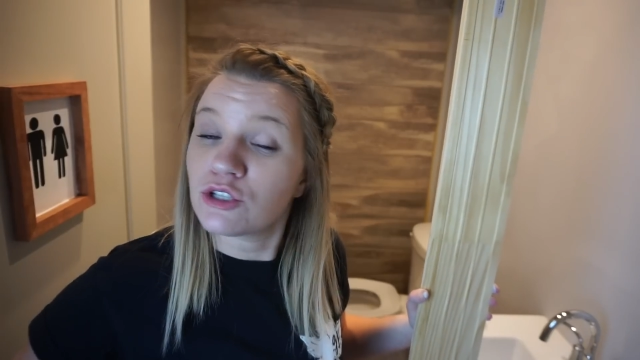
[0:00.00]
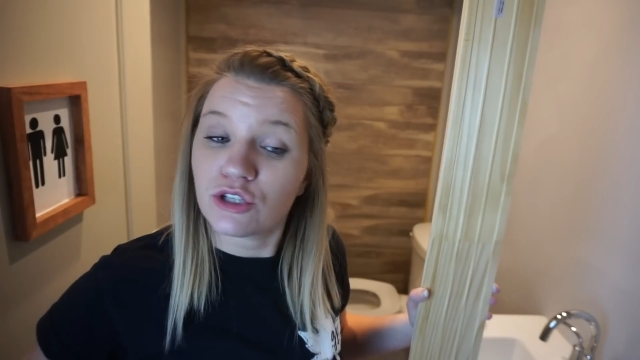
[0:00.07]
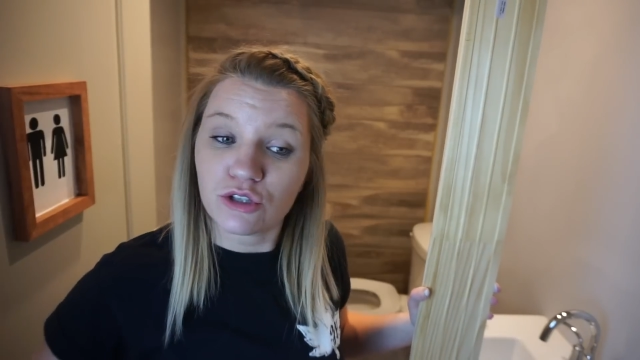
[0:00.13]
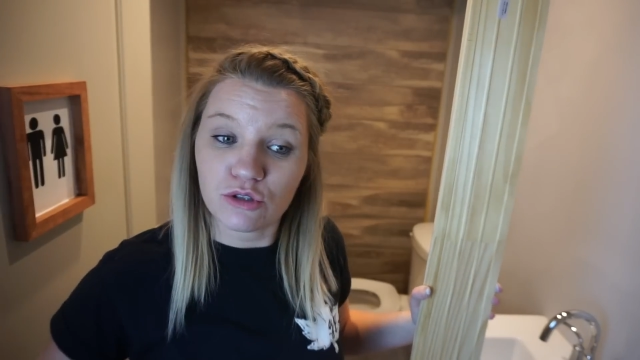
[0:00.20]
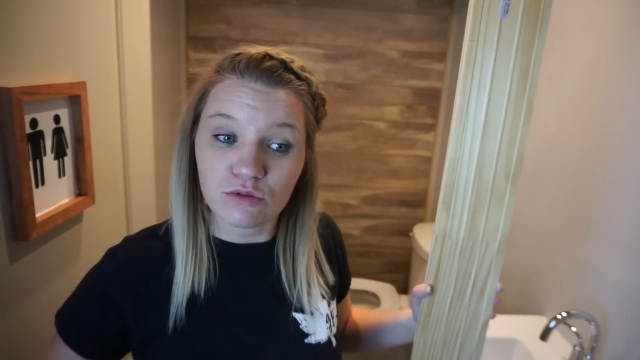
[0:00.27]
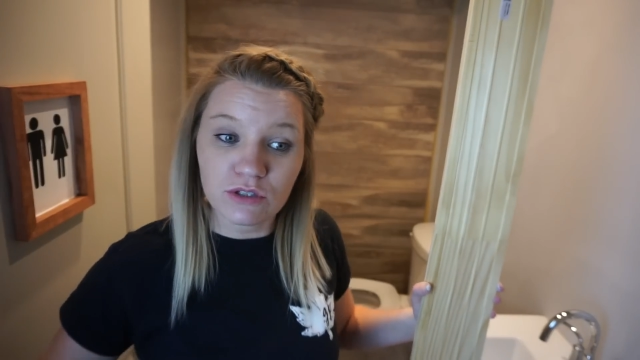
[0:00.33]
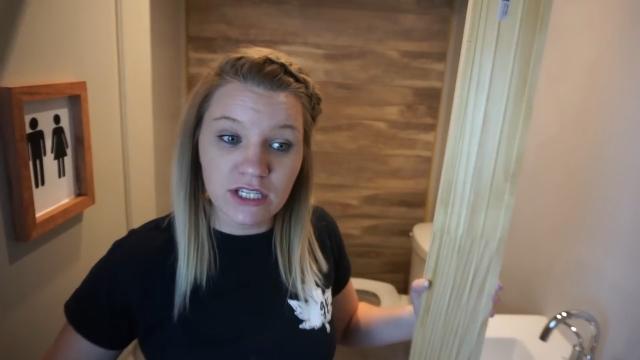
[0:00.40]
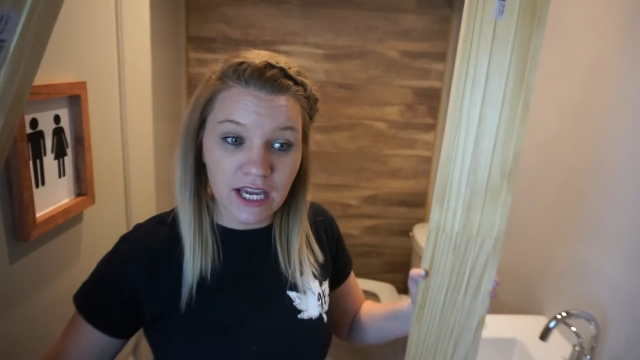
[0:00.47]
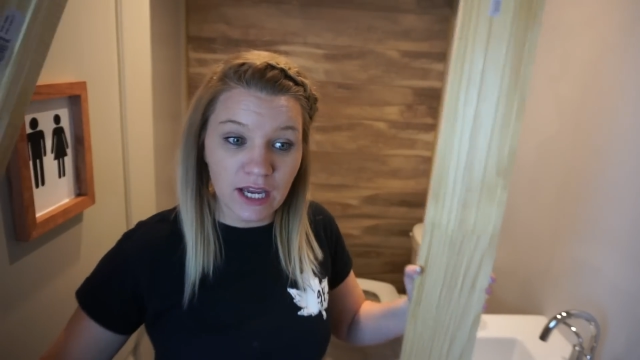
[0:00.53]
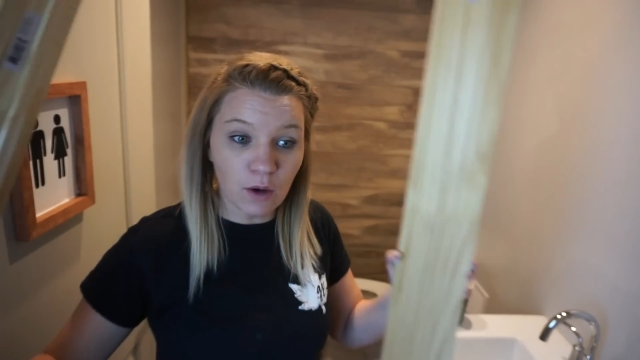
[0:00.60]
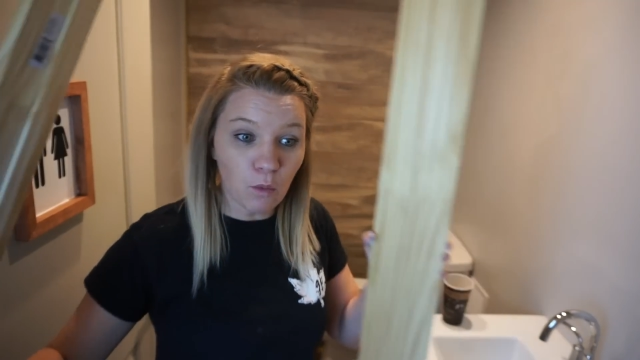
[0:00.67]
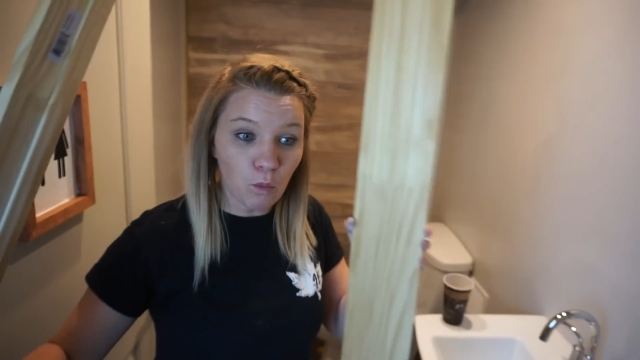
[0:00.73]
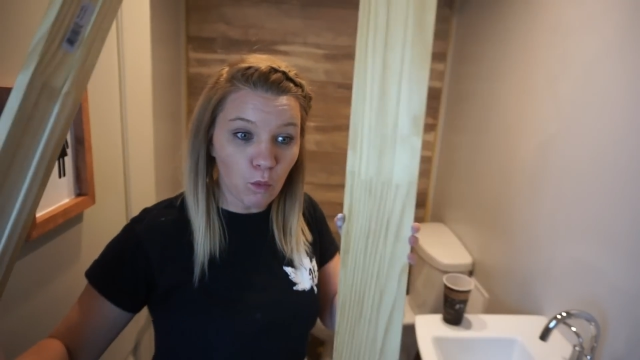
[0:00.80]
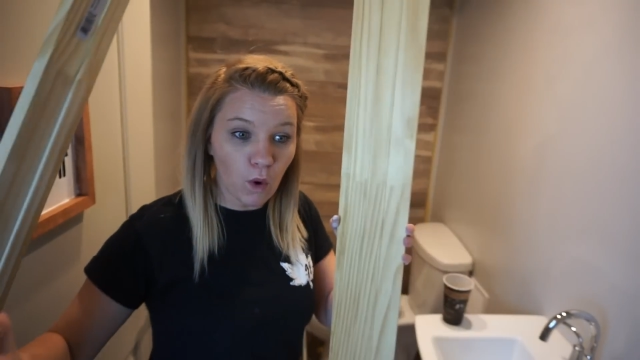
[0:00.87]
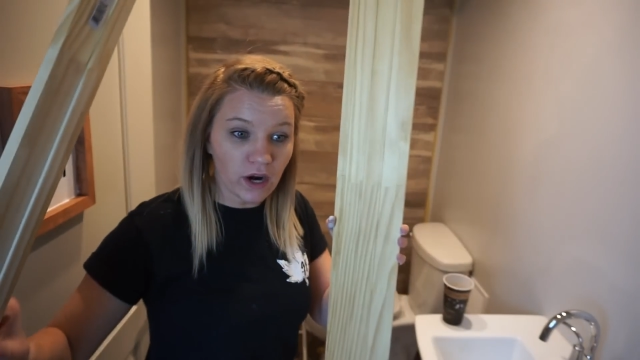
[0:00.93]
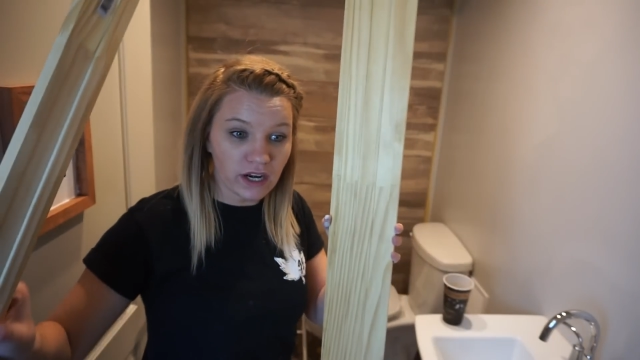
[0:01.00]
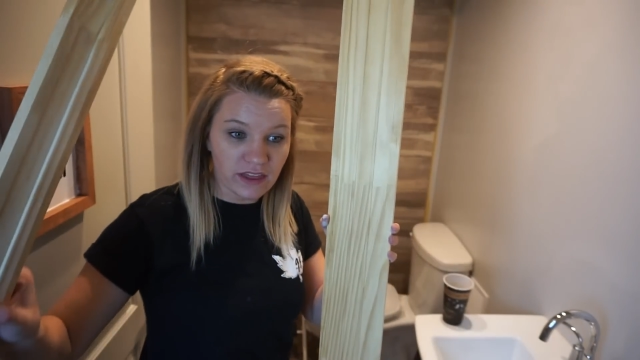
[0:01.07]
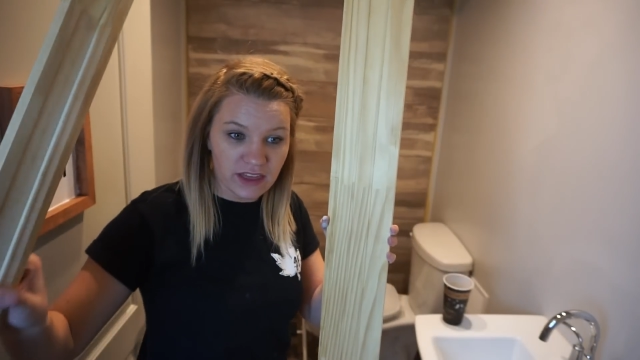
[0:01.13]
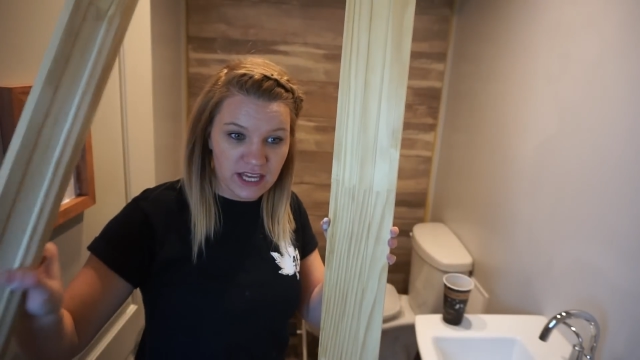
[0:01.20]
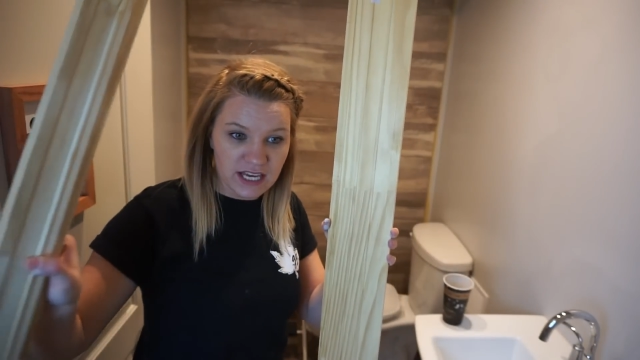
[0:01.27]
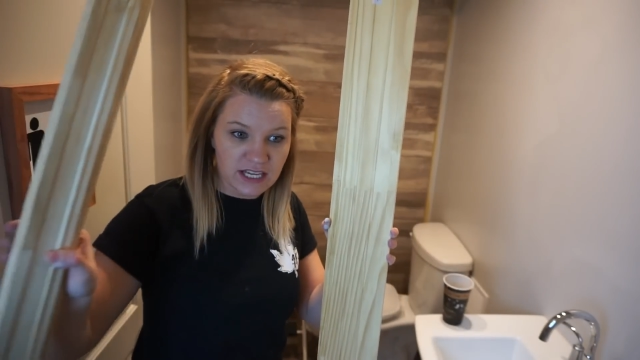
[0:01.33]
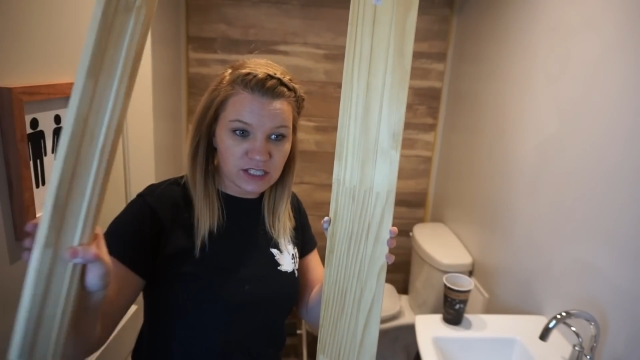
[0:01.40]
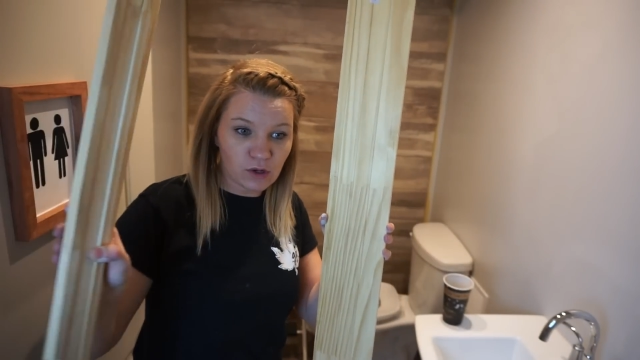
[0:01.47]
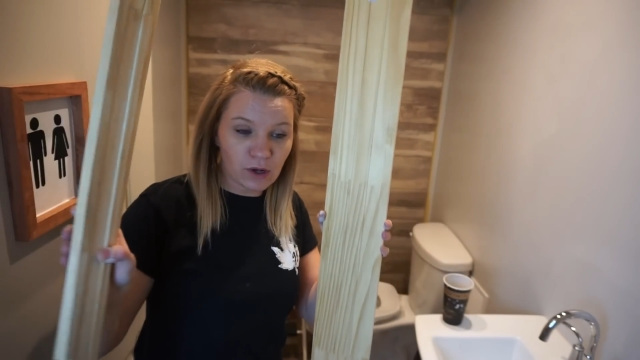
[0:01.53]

to take one of these,